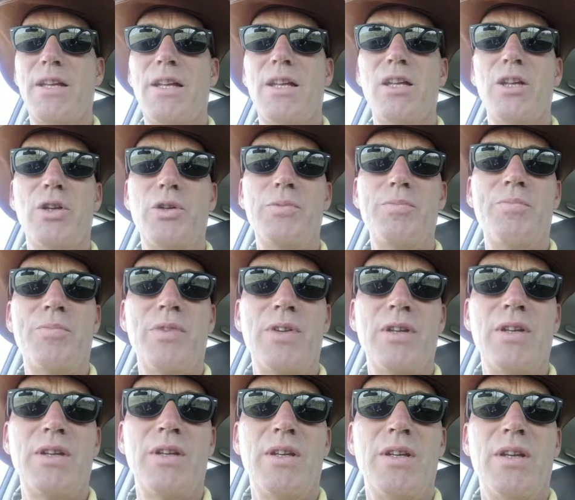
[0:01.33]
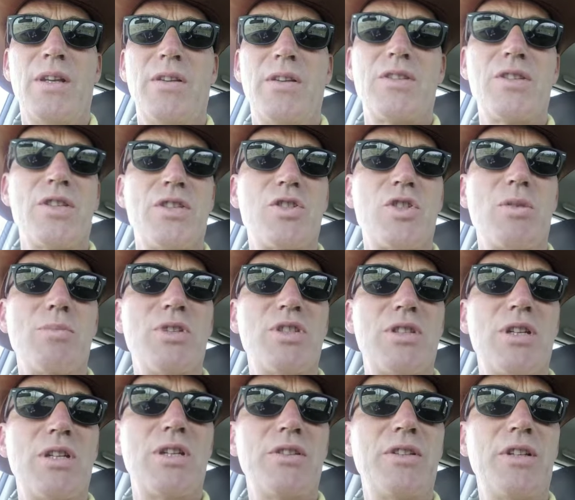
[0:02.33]
Hello, this is
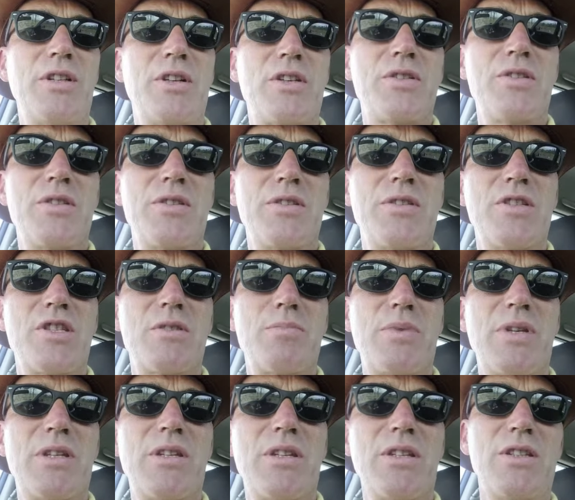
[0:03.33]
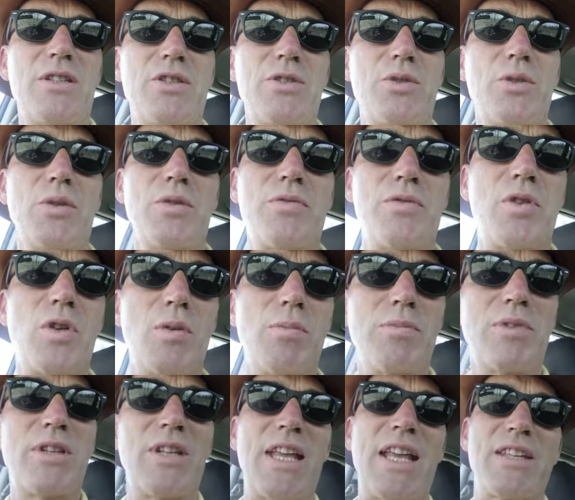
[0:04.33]
Hylland Eriksen speaking to you
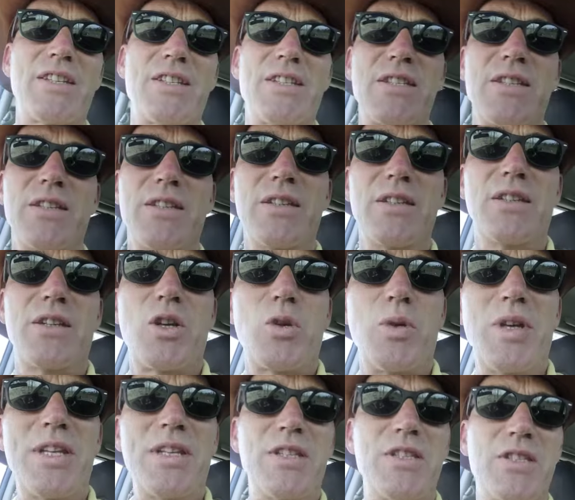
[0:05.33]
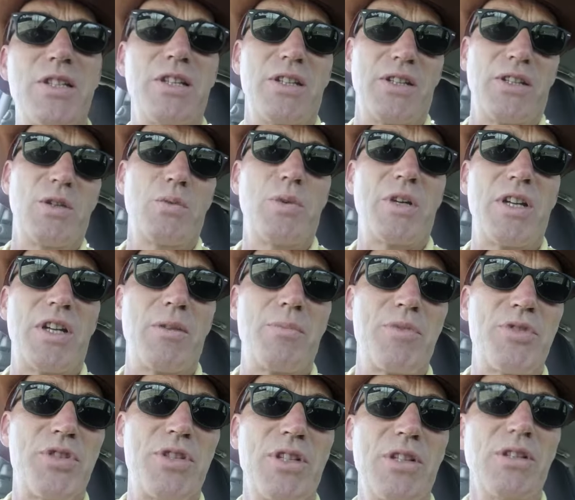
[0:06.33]
from Gladstone, Queensland, where I'm
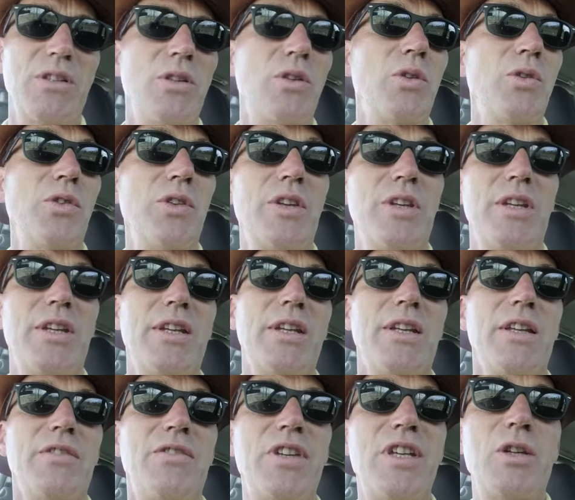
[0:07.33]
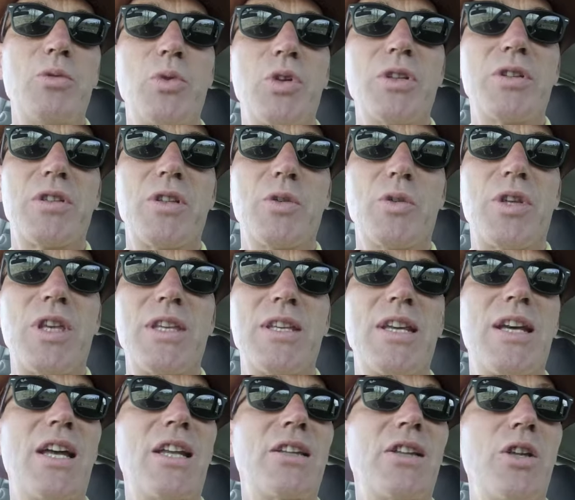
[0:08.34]
still on fieldwork
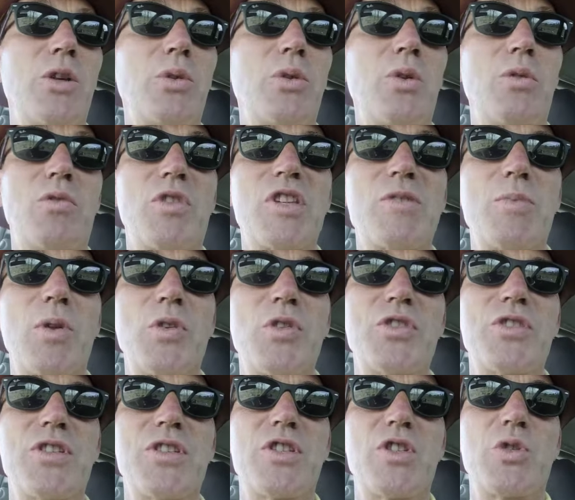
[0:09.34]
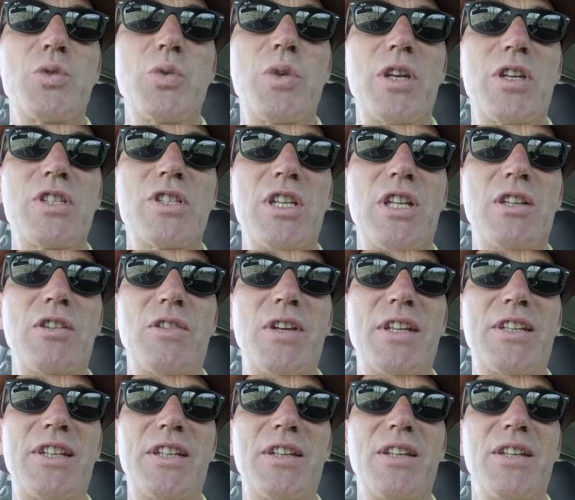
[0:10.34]
looking at local responses to
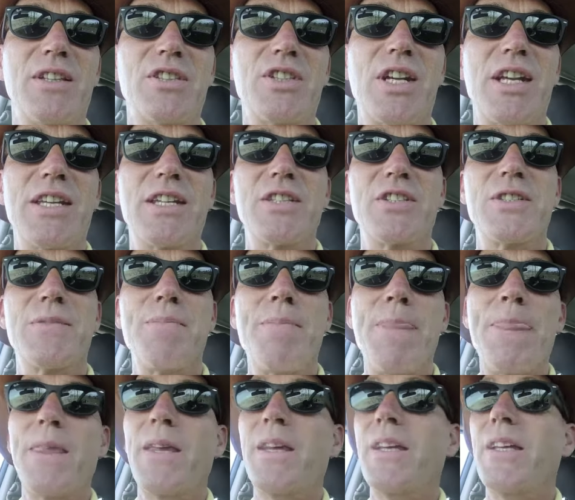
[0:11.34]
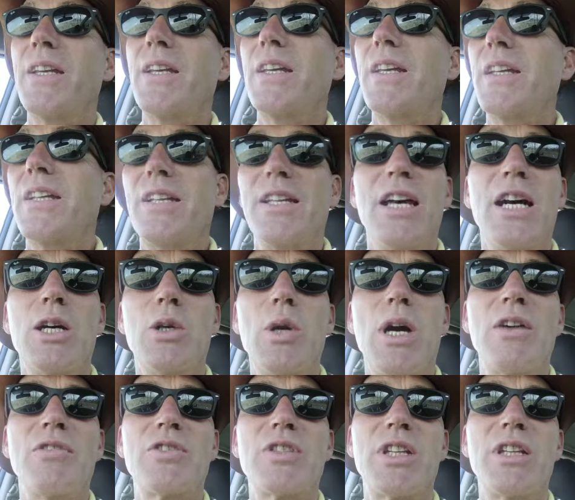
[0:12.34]
accelerated change. Now
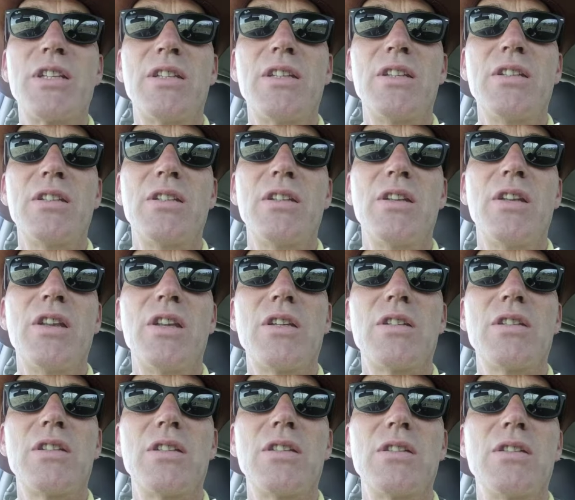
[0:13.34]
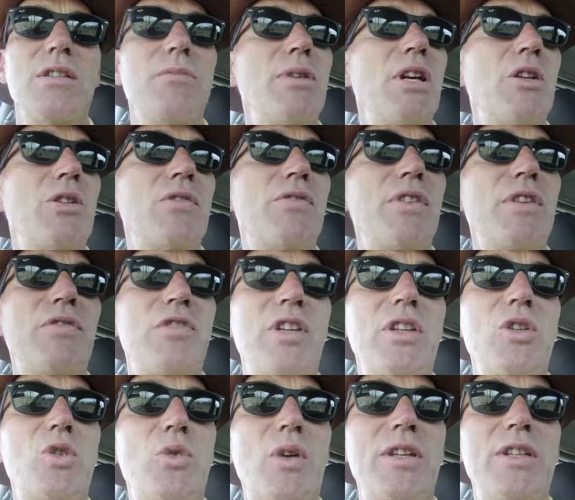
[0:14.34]
I've taken the car about
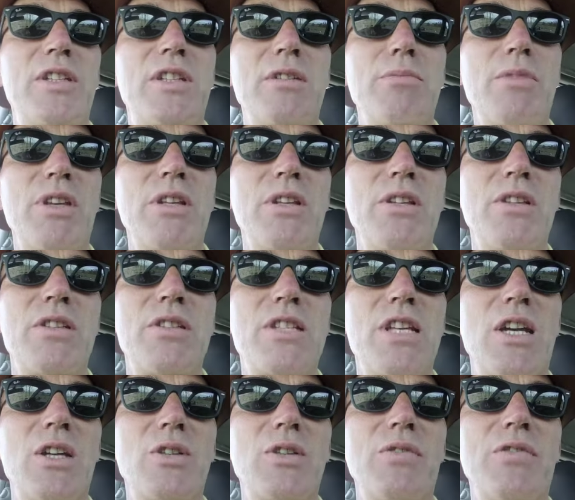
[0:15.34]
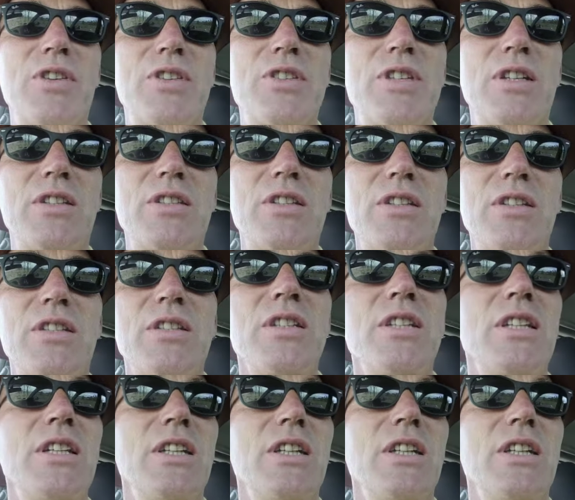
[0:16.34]
15-20 minutes out of the city,